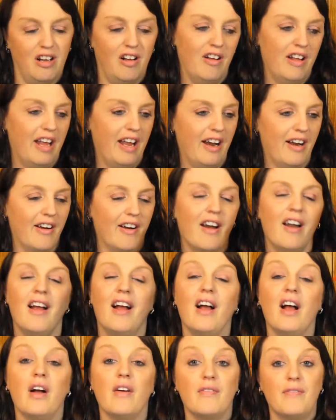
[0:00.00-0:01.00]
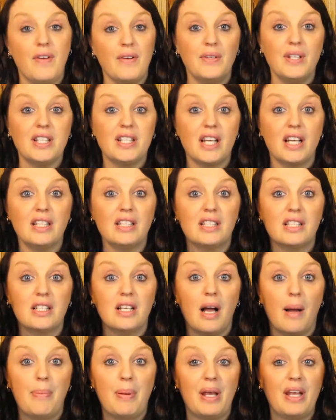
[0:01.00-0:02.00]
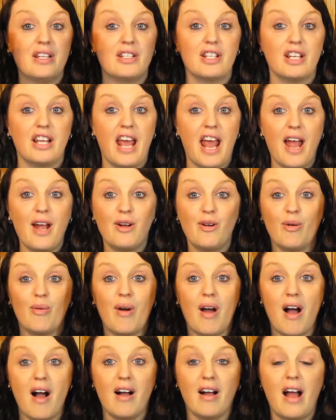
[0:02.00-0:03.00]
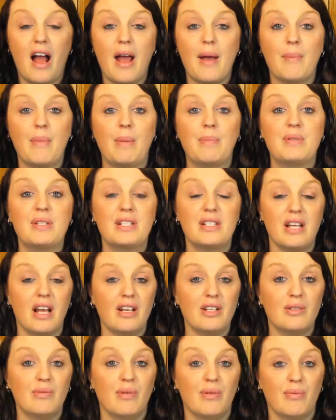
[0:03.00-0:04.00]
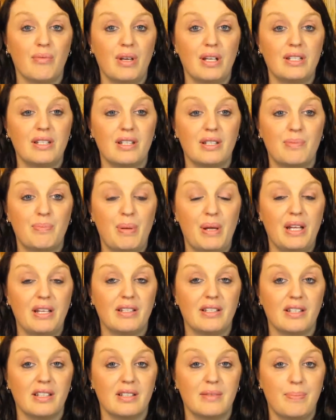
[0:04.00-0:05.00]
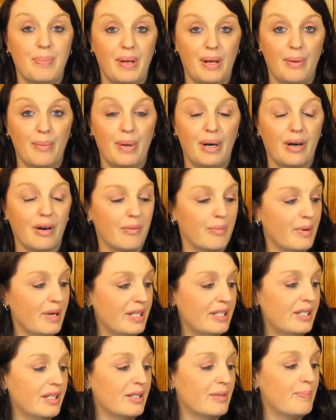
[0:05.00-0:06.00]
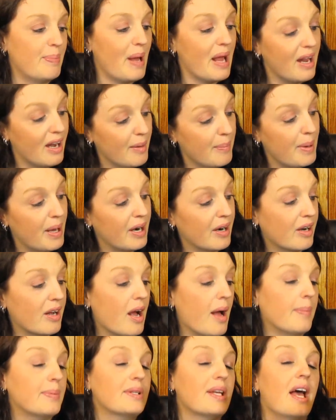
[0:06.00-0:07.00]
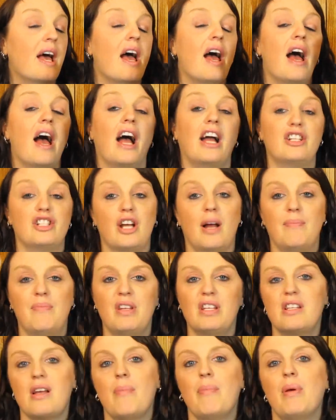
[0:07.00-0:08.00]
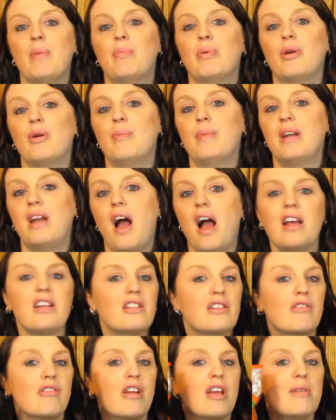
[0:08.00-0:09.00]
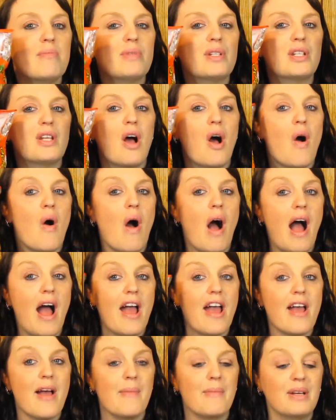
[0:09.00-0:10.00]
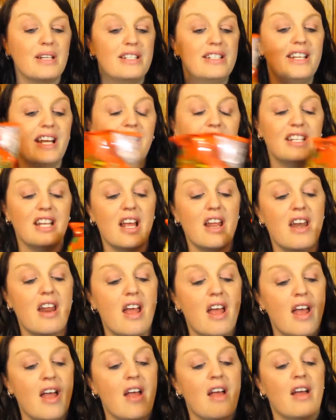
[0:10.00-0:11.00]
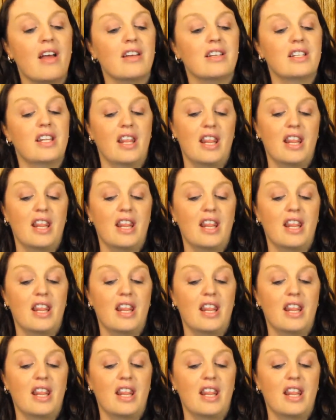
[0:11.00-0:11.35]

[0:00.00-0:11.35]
hair. 50 cents a piece. Can't go wrong. I am obsessed with Reese's Pieces peanut butter, or Reese's peanut butter cups. I chop these up and put them in ice cream, so I am addicted to